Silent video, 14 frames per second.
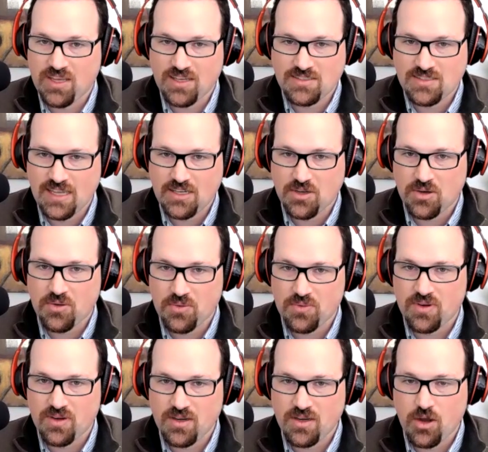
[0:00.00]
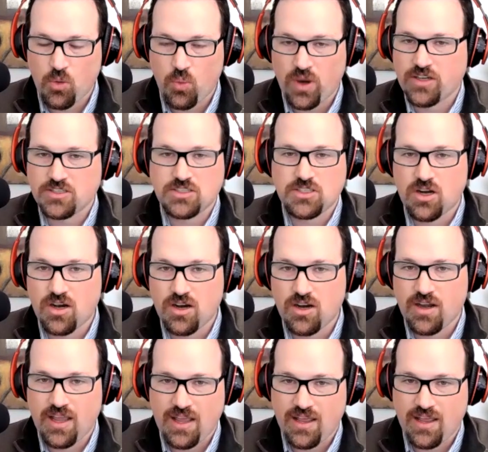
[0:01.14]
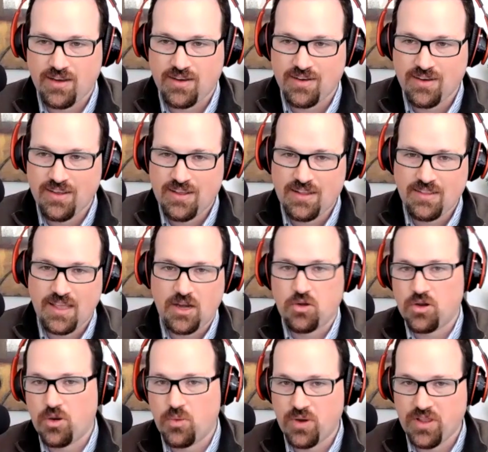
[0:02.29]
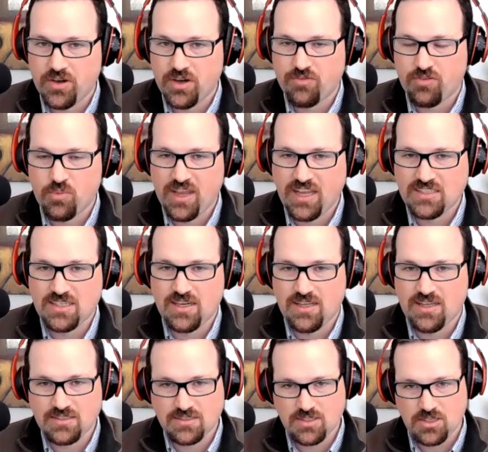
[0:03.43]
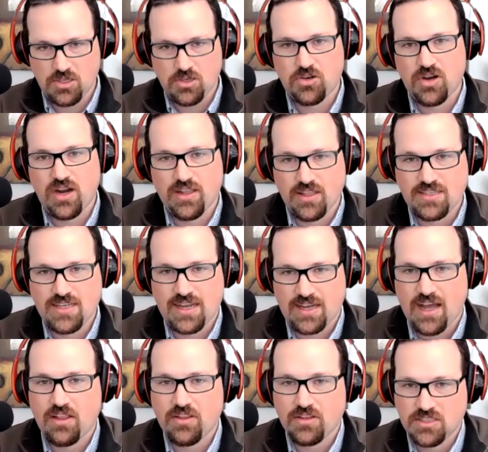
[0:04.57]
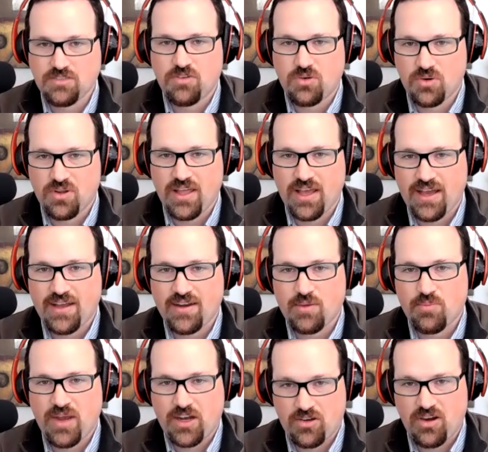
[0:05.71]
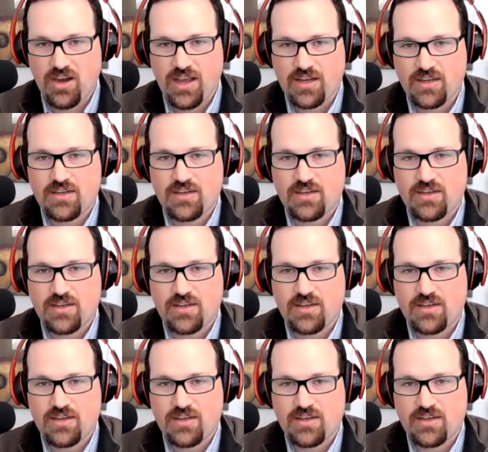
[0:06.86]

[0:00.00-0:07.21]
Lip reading: Because they don't know where to start and they don't know where their information is. And so you created the technology for that. Am I correct?